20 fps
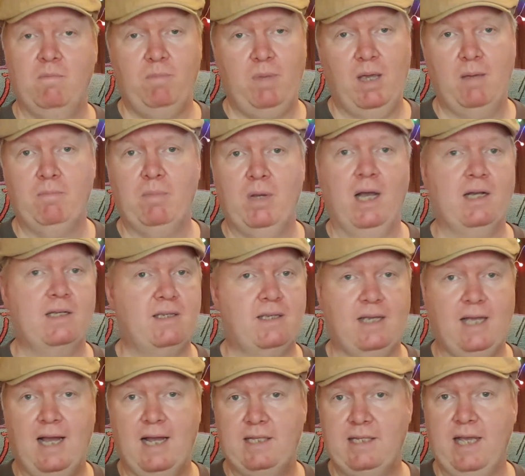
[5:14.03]
BAM Box
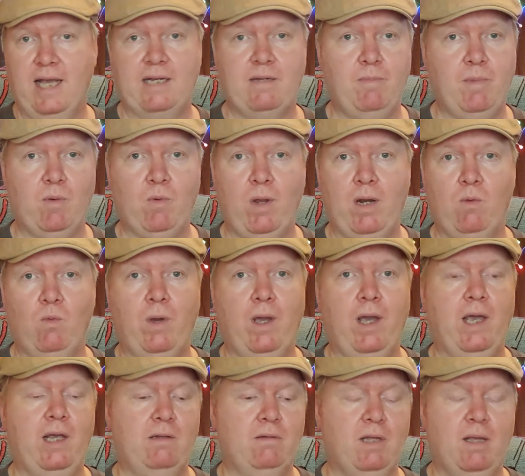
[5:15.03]
contacted me right
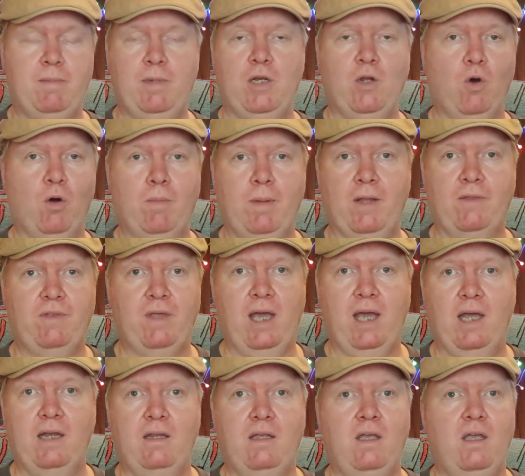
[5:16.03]
away. Let me know about
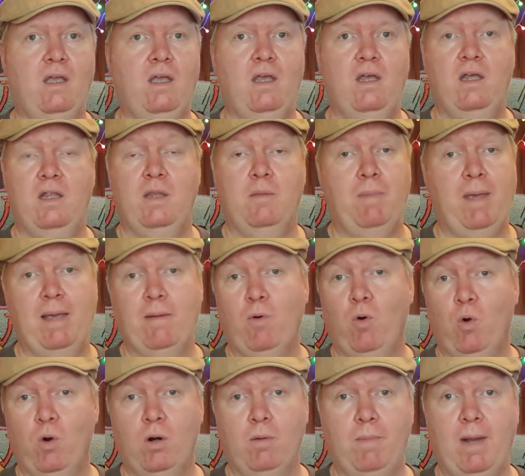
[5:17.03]
that. The BAM
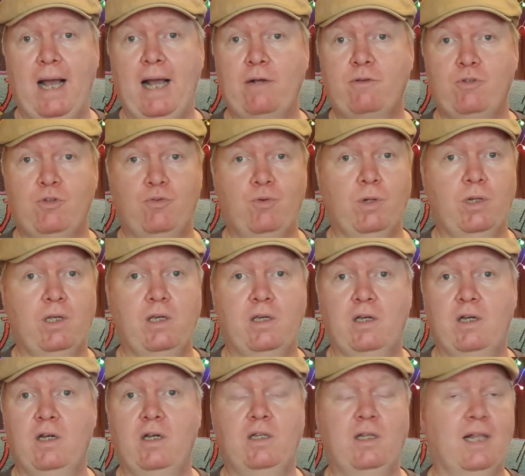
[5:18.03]
Horror box was really
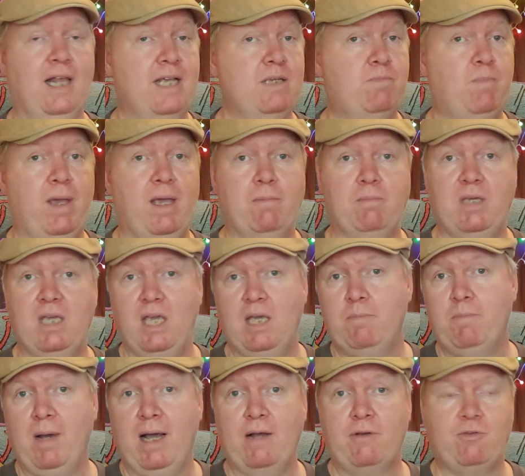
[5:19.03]
good. The last BAM
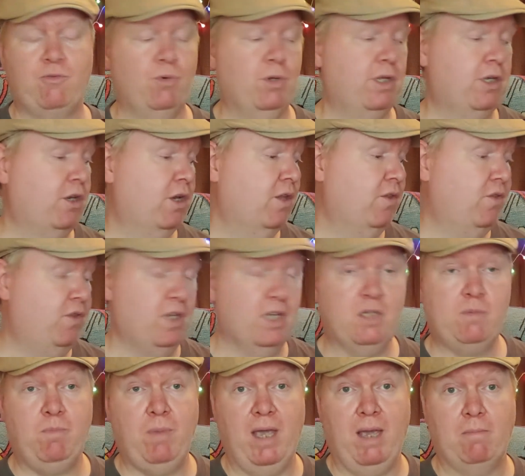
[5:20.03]
Geek box was really good.
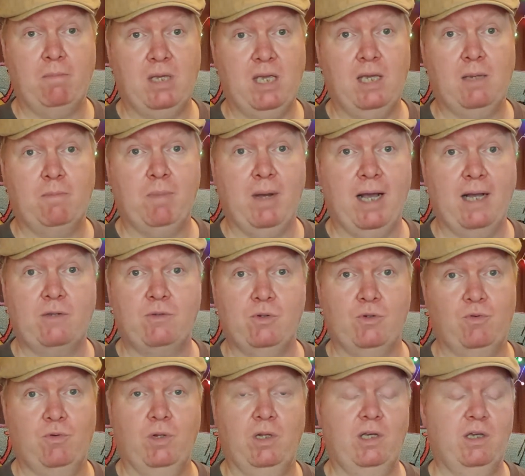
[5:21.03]
This BAM Geek box
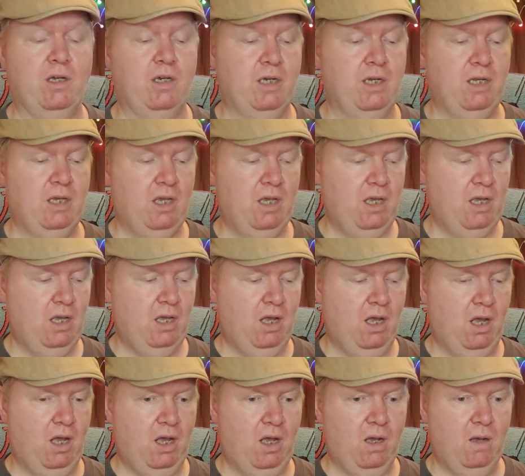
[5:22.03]
was really good.
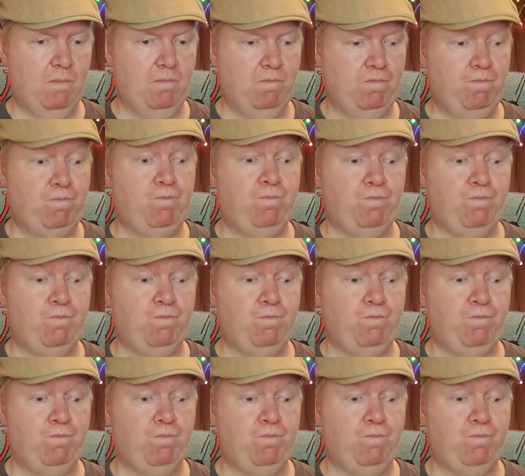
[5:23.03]
Um,